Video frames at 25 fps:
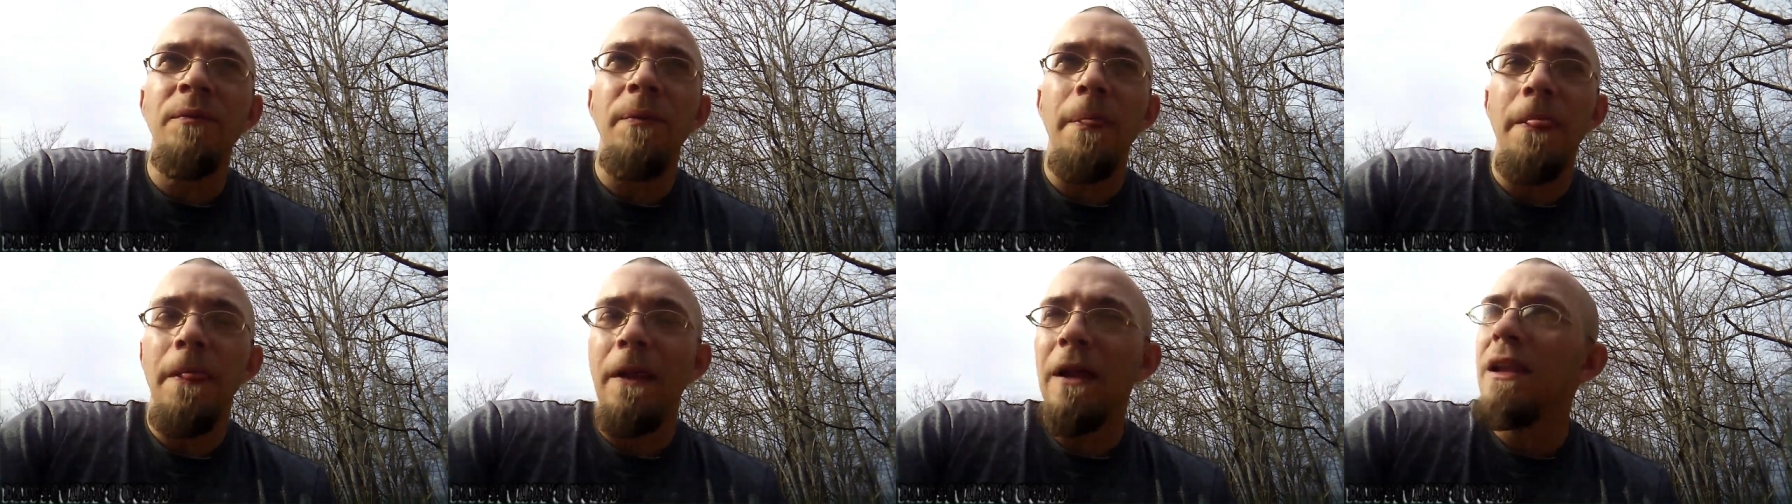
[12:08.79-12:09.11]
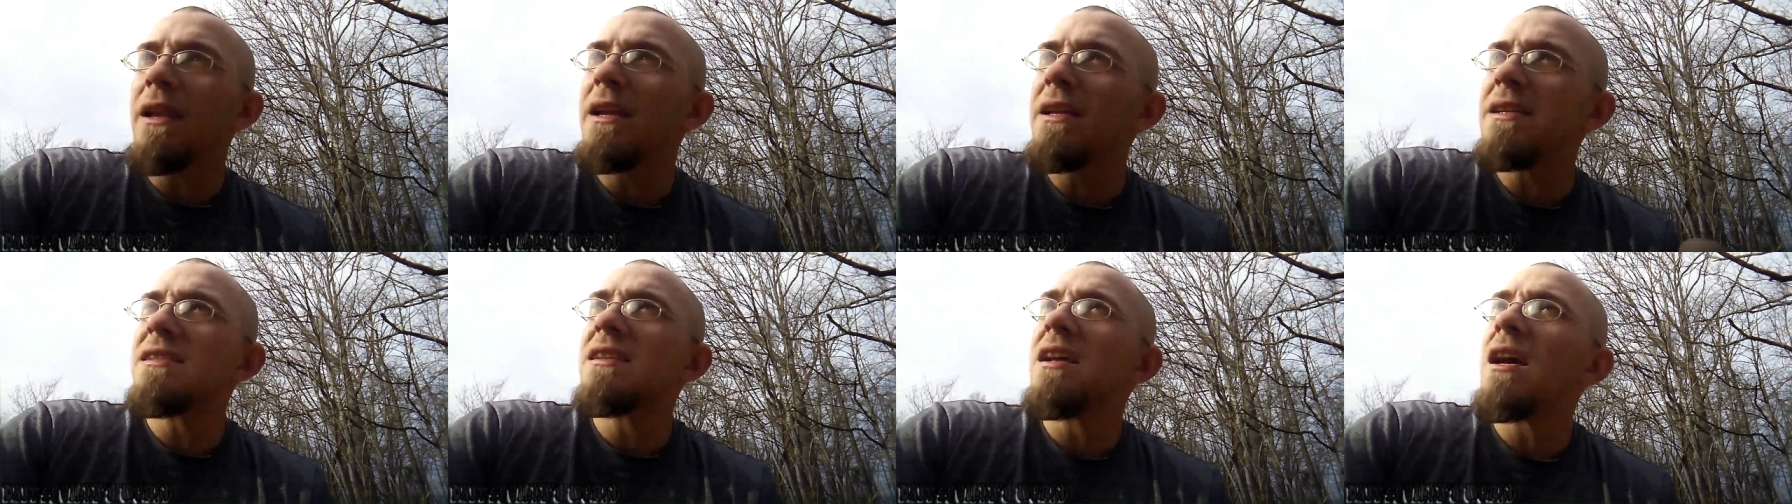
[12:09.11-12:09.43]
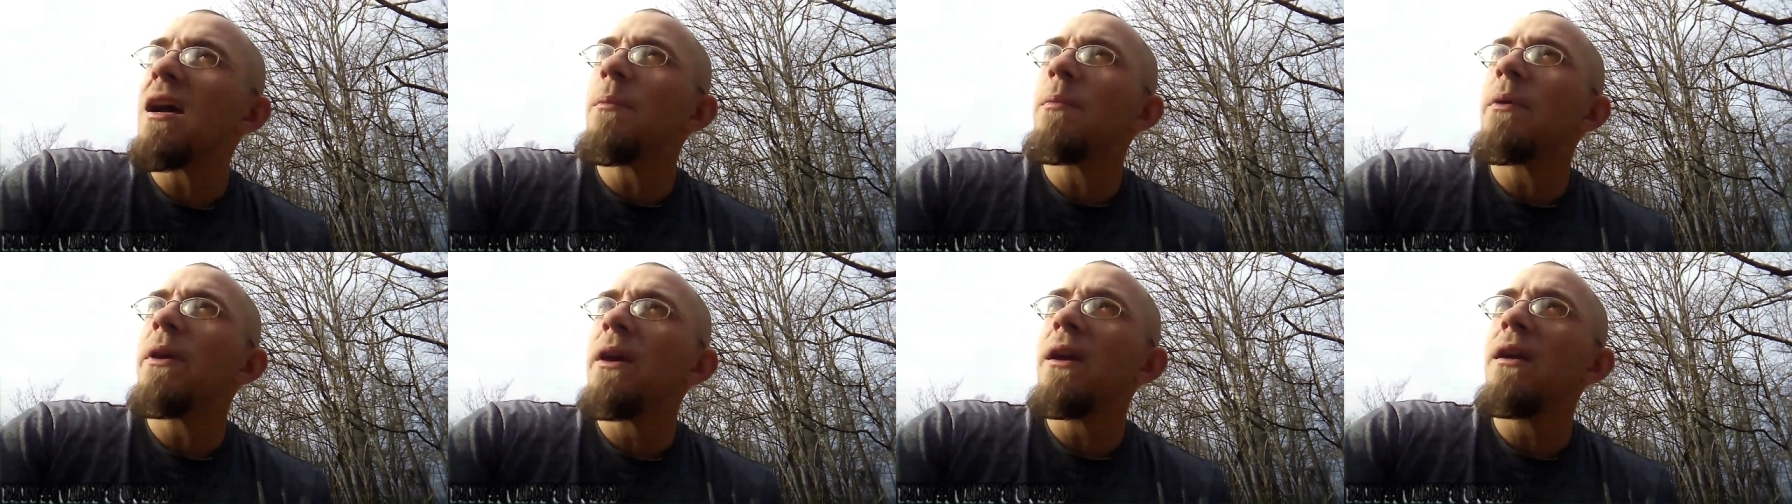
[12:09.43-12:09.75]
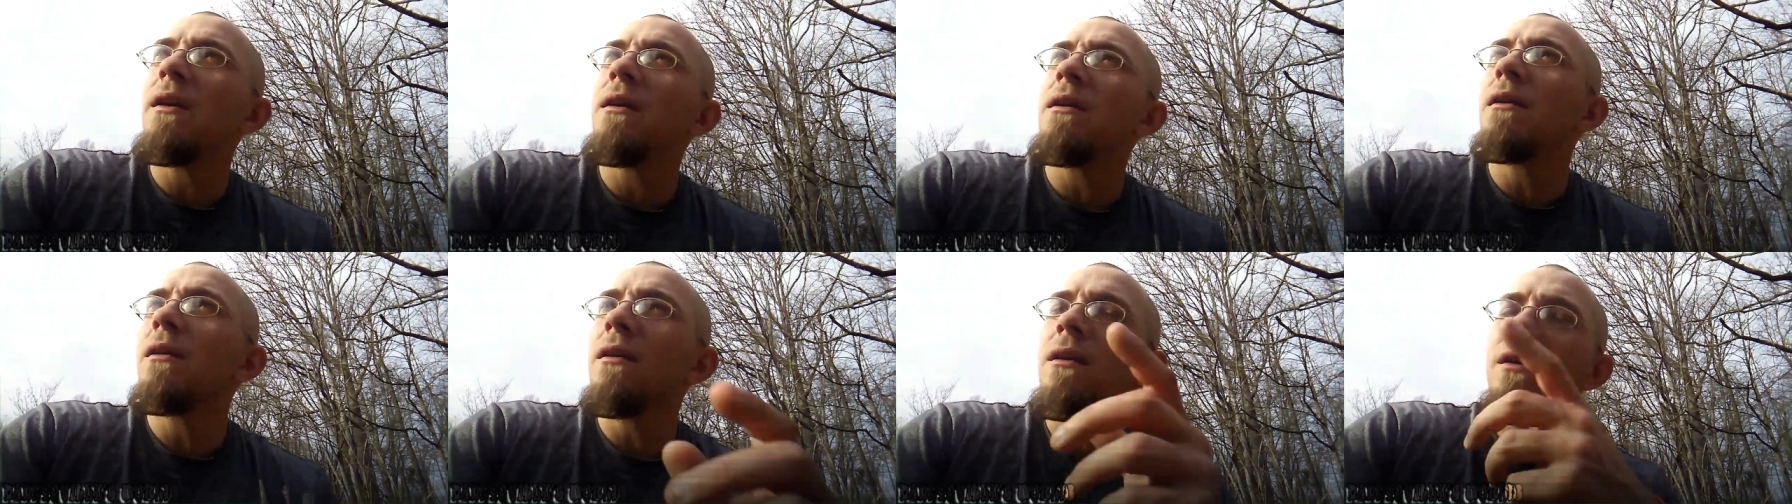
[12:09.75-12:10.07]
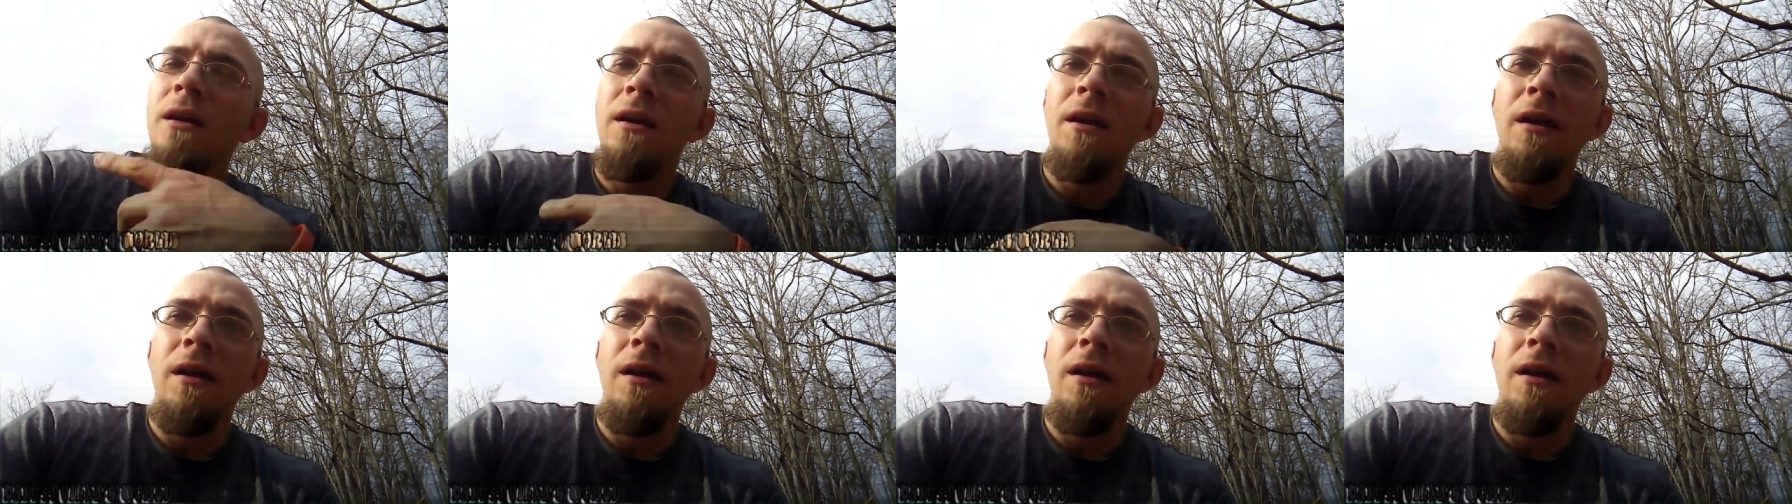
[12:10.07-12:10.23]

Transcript: At least up here,